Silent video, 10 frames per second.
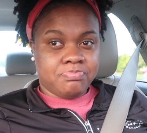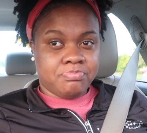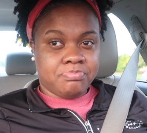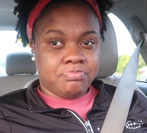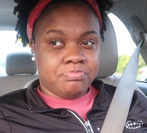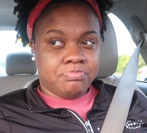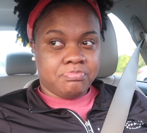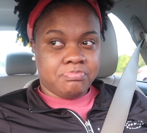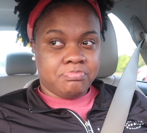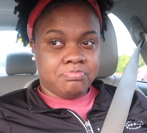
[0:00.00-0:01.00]

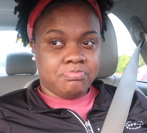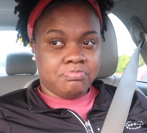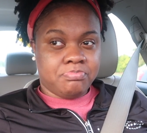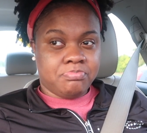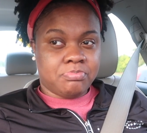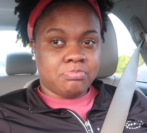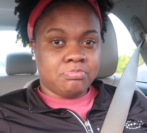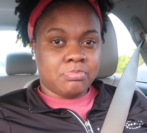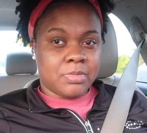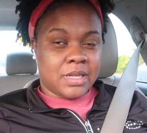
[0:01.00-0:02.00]
(no one is talking)